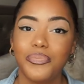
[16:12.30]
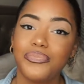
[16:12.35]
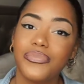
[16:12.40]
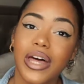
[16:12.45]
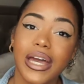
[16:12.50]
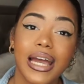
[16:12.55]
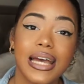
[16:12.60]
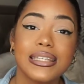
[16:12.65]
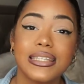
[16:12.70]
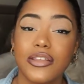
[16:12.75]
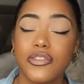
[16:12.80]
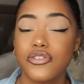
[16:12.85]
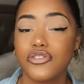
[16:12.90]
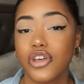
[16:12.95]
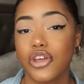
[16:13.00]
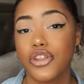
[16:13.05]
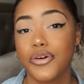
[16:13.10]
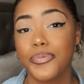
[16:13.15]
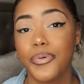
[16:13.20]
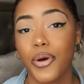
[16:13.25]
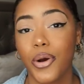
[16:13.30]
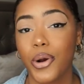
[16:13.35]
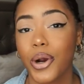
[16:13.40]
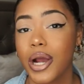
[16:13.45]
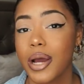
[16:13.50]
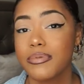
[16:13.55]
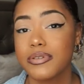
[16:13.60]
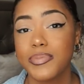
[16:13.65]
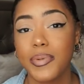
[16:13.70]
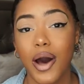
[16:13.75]
like I said, there's other
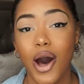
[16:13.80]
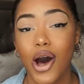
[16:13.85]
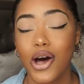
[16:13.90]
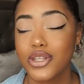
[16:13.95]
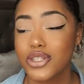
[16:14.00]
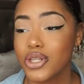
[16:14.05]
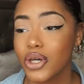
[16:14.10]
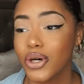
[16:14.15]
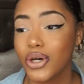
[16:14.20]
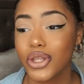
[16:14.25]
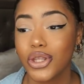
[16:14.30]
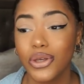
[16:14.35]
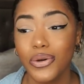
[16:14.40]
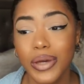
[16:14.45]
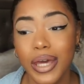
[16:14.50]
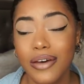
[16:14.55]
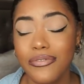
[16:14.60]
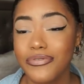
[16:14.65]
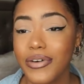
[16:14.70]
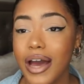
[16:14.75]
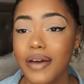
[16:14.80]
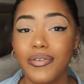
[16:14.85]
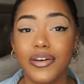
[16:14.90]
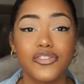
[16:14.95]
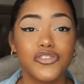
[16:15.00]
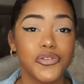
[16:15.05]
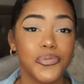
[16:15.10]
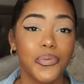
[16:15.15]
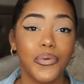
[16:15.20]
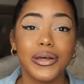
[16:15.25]
programs, but also you get five
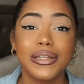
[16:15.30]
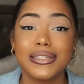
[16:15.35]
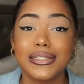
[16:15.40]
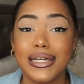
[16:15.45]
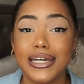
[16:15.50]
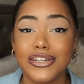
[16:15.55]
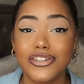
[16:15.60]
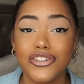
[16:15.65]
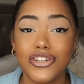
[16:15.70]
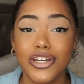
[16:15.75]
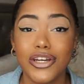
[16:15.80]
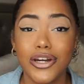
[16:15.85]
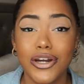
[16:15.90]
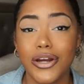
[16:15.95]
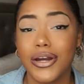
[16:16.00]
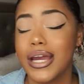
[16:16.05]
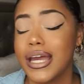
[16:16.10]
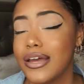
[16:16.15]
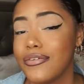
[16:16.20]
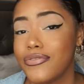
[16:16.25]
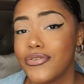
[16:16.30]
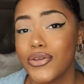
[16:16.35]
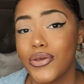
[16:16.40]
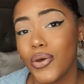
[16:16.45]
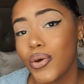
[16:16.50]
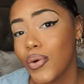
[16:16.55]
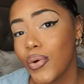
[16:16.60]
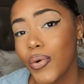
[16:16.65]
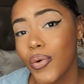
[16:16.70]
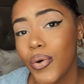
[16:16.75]
extra points next year if
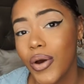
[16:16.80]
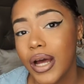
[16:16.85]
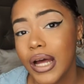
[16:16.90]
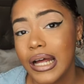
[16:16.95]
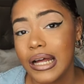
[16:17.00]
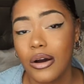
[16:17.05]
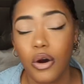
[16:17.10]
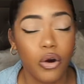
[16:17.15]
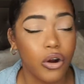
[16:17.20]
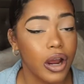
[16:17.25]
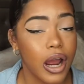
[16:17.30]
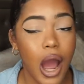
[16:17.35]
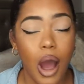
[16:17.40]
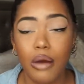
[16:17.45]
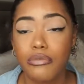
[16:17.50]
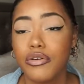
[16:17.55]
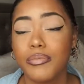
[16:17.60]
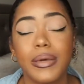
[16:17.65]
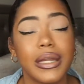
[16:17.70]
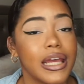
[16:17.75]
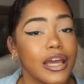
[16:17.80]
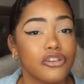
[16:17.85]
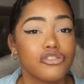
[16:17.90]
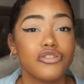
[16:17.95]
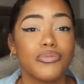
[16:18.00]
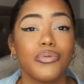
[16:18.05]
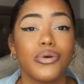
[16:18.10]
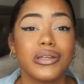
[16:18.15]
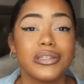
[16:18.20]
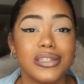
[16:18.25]
you, or however many
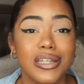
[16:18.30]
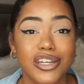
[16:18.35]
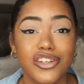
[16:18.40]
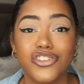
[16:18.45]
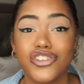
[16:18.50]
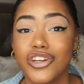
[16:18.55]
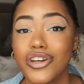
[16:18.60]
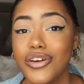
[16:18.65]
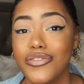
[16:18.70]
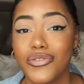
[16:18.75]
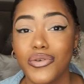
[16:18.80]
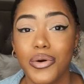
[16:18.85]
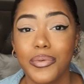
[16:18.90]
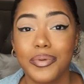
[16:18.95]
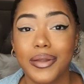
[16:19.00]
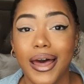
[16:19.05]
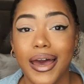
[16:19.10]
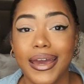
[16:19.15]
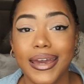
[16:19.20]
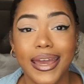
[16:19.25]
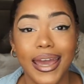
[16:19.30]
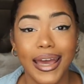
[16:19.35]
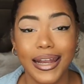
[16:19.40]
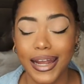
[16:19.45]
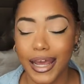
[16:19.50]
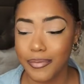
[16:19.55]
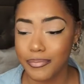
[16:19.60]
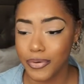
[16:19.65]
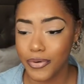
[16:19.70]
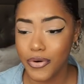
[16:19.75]
extra points next year if you apply again,
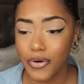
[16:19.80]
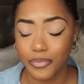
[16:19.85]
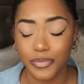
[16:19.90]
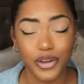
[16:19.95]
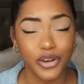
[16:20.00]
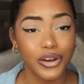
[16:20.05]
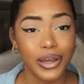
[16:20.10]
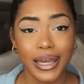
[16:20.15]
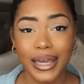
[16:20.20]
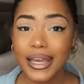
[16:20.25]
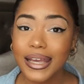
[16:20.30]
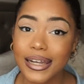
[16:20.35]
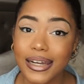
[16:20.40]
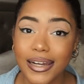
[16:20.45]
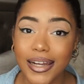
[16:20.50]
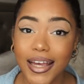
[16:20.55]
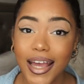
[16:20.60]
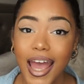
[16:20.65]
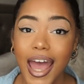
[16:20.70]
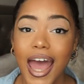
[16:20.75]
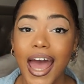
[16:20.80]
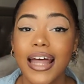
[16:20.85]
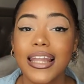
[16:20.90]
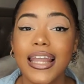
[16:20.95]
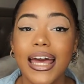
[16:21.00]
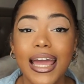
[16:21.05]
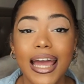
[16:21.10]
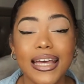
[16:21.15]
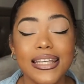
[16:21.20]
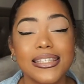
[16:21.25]
and boom, you're in.
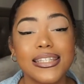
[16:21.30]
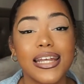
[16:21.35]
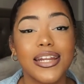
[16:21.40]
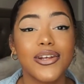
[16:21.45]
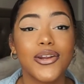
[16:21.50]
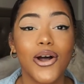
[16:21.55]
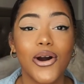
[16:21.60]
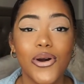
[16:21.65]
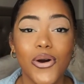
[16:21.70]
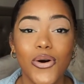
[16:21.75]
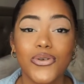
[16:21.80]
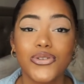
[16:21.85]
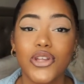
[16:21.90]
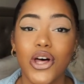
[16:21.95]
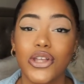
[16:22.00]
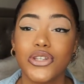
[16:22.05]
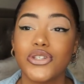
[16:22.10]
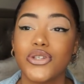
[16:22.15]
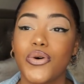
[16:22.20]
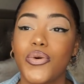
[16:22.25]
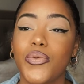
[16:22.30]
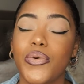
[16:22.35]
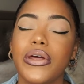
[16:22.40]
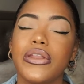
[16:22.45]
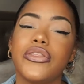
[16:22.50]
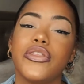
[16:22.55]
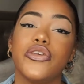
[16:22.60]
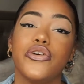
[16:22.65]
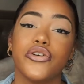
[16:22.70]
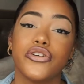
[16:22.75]
Like I said, it all goes also
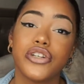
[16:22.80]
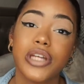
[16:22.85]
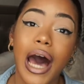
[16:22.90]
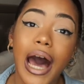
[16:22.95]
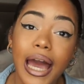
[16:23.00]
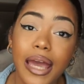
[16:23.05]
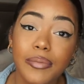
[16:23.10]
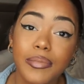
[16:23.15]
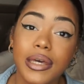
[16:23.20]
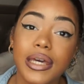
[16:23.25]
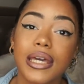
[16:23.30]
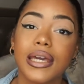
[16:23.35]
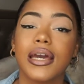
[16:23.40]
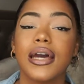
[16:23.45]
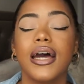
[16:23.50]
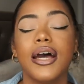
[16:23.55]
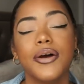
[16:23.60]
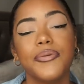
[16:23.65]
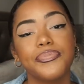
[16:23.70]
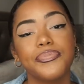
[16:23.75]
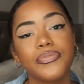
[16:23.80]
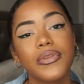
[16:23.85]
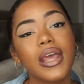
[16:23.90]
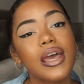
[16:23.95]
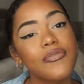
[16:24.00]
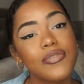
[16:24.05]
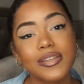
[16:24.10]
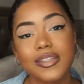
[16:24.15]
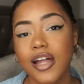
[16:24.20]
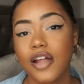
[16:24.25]
with your timing.
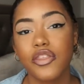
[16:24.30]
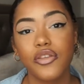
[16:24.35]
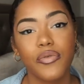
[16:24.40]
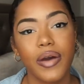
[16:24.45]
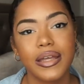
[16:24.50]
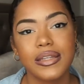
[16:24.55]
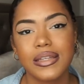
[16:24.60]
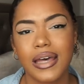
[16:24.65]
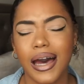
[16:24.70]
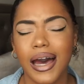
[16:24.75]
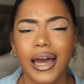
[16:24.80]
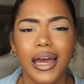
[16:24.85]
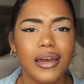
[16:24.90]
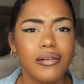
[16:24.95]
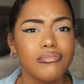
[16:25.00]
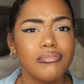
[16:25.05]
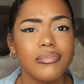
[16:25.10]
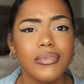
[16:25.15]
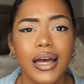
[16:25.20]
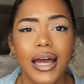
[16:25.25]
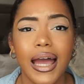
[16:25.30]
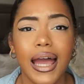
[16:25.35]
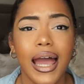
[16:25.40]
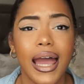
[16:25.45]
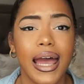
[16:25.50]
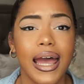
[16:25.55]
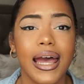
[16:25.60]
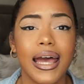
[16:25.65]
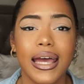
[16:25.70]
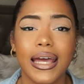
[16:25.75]
If it's not the right time,
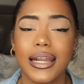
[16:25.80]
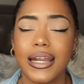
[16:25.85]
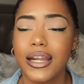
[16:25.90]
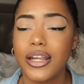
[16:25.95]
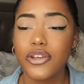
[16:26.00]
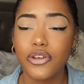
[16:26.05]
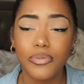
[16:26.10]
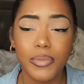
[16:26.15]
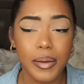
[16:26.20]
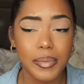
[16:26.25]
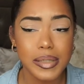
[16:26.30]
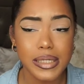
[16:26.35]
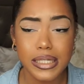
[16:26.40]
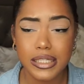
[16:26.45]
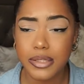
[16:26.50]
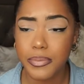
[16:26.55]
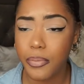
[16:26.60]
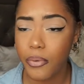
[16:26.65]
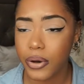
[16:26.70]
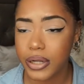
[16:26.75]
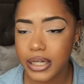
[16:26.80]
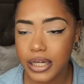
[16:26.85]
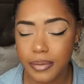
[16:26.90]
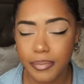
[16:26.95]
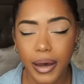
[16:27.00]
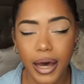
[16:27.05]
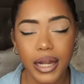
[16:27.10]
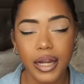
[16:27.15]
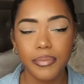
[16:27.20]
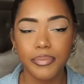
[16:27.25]
and you may be disappointed
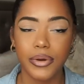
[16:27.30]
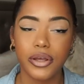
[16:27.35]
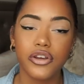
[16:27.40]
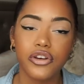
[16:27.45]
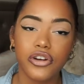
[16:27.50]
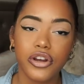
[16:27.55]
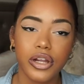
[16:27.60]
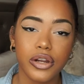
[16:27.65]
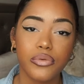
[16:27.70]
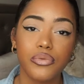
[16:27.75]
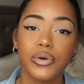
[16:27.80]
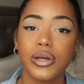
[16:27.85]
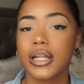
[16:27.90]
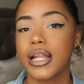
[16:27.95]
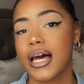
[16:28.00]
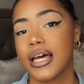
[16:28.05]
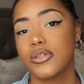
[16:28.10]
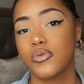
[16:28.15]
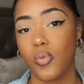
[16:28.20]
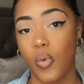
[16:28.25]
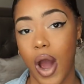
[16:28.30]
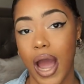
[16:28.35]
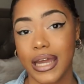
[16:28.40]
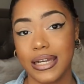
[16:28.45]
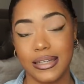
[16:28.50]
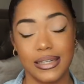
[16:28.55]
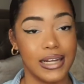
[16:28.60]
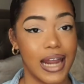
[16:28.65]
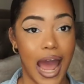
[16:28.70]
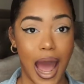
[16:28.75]
about it, but you're gonna realize why
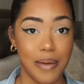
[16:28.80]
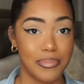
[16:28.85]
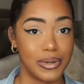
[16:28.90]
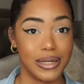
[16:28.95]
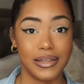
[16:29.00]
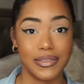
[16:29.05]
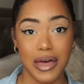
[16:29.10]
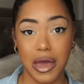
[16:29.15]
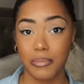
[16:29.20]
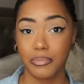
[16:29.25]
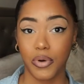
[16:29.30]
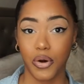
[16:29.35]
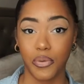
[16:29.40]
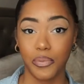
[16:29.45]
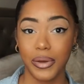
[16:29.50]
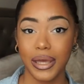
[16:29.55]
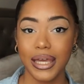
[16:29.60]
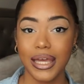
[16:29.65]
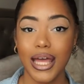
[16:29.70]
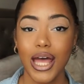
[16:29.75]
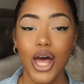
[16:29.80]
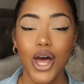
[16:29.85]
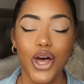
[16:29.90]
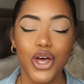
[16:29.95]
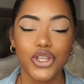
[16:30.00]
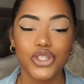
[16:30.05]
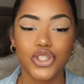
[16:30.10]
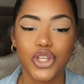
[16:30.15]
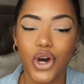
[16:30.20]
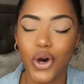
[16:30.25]
it didn't happen in that moment.
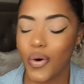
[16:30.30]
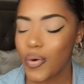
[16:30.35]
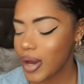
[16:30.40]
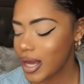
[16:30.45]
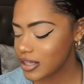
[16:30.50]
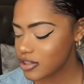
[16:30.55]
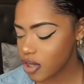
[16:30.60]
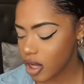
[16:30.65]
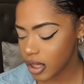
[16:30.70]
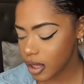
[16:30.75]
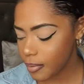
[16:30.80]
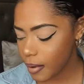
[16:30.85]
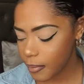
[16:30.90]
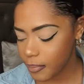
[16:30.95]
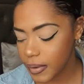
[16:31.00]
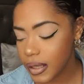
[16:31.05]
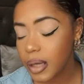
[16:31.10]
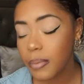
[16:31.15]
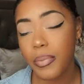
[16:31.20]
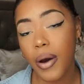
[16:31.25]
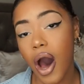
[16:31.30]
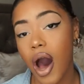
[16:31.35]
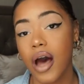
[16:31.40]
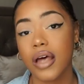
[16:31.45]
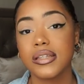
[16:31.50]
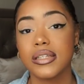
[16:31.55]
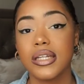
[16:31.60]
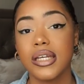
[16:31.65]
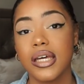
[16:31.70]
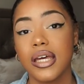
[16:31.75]
So it's all about being
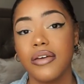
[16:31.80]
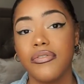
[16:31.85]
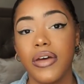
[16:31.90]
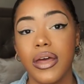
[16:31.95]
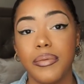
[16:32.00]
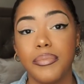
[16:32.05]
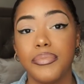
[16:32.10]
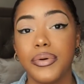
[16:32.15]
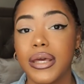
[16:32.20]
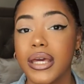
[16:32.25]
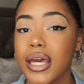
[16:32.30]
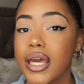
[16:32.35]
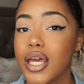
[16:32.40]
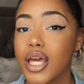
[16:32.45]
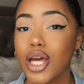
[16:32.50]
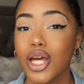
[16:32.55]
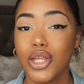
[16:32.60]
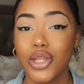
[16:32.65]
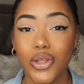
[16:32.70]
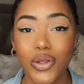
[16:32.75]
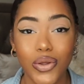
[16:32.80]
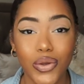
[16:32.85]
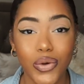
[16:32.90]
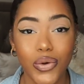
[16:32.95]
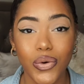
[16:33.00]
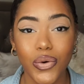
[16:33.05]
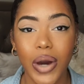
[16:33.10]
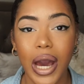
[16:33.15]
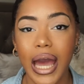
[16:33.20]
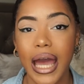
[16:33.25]
positive and being
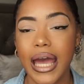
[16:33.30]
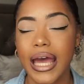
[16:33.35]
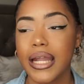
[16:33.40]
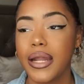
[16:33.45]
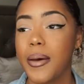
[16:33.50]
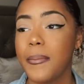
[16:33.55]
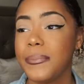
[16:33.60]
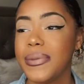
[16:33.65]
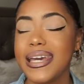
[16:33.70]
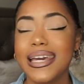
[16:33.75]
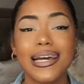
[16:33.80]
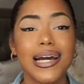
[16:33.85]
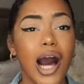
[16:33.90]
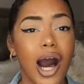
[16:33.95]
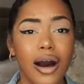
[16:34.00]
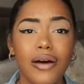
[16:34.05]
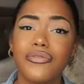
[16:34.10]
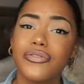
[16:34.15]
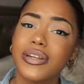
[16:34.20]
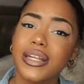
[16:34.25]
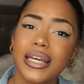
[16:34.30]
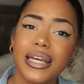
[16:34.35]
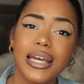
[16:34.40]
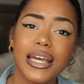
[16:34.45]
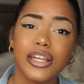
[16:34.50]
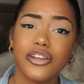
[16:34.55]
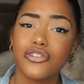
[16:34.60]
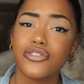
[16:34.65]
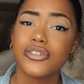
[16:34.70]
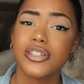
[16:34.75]
you and being confident
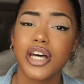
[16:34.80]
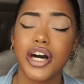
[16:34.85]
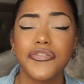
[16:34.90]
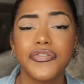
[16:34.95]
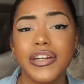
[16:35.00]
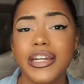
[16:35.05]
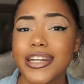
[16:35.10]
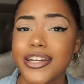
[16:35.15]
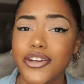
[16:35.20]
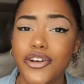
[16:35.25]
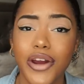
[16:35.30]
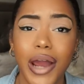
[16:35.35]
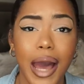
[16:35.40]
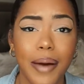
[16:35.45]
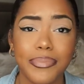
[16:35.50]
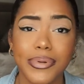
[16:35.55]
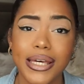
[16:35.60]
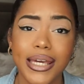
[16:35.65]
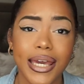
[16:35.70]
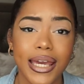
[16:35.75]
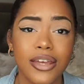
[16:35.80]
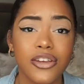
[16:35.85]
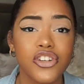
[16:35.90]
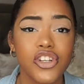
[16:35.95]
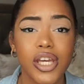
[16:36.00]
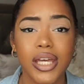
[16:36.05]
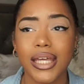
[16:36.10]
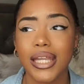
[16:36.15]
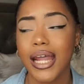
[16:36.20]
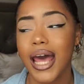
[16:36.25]
in yourself and in your
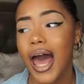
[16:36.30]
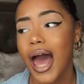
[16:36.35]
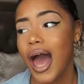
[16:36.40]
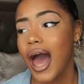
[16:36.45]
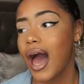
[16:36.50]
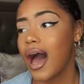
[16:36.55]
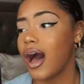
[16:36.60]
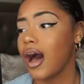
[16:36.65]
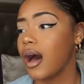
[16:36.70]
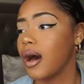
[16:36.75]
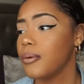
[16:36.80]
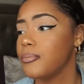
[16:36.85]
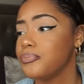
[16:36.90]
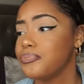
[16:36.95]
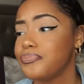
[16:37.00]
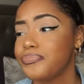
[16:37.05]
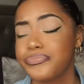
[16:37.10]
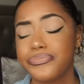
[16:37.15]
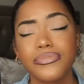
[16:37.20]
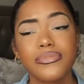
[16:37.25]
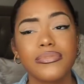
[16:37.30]
application. Um,